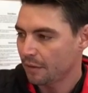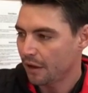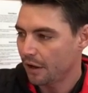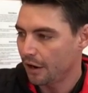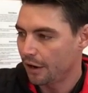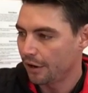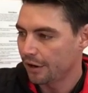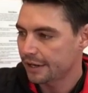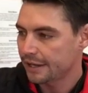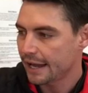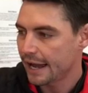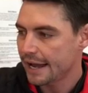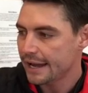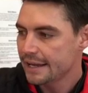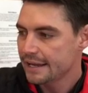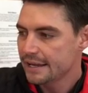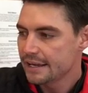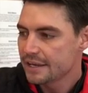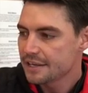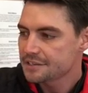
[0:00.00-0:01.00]
okay?
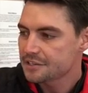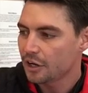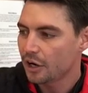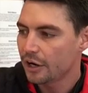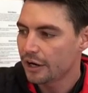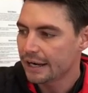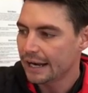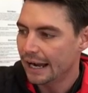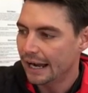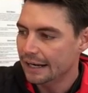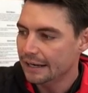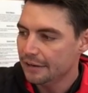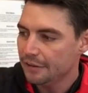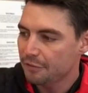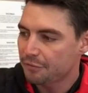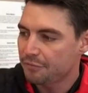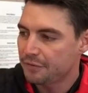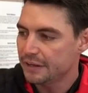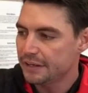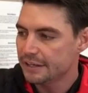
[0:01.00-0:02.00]
So under the
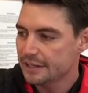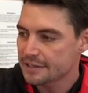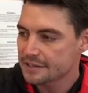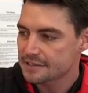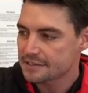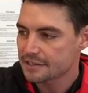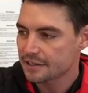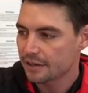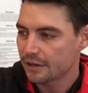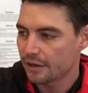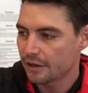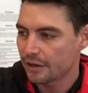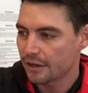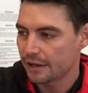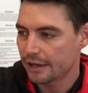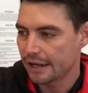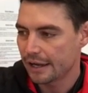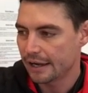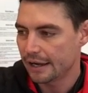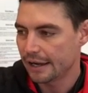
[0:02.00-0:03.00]
fitness
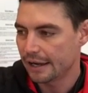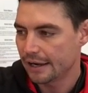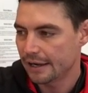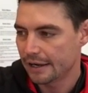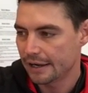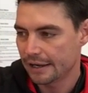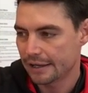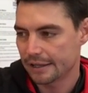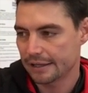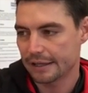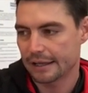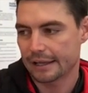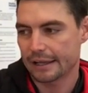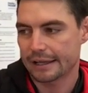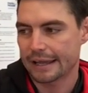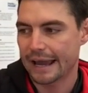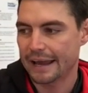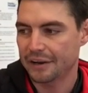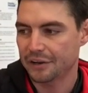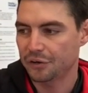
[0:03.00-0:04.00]

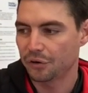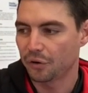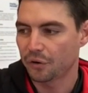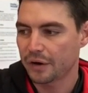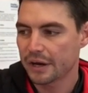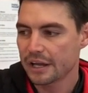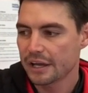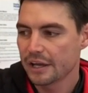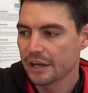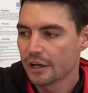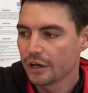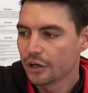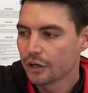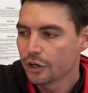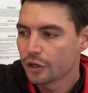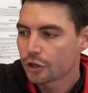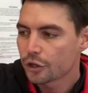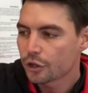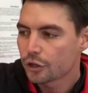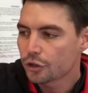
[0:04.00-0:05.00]
category,
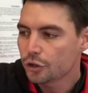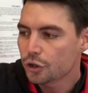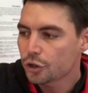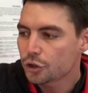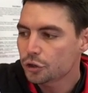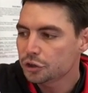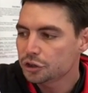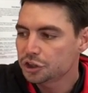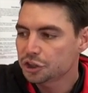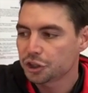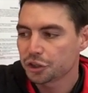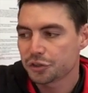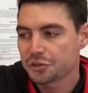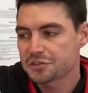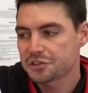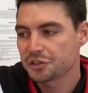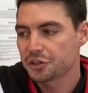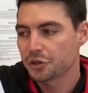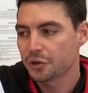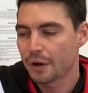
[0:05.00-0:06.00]
you could choose
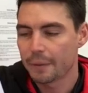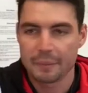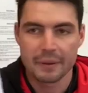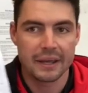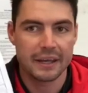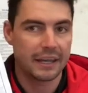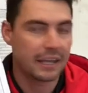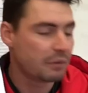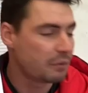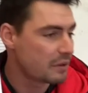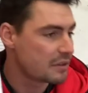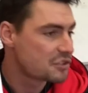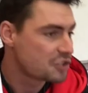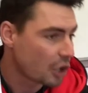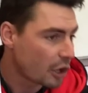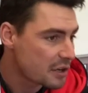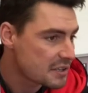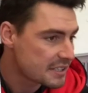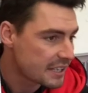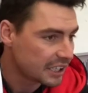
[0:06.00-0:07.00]
to do a PE with
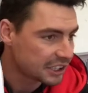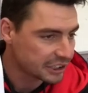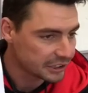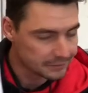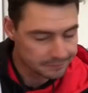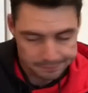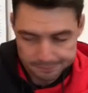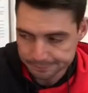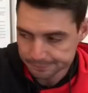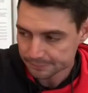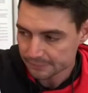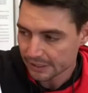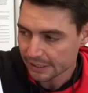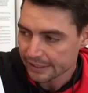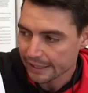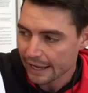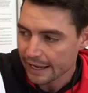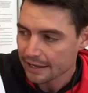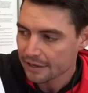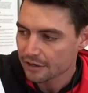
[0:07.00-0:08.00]
Joe session,
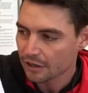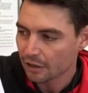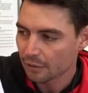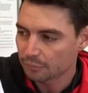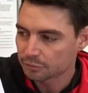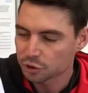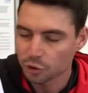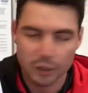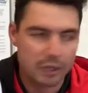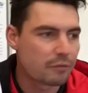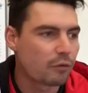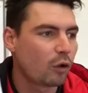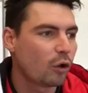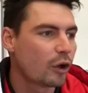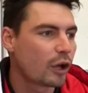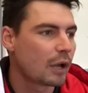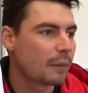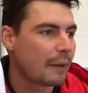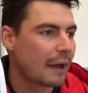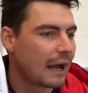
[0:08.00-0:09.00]
okay? I'm sure you've all
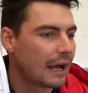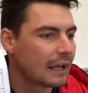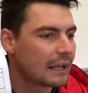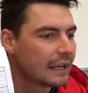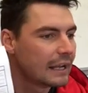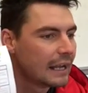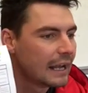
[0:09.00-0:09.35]
heard about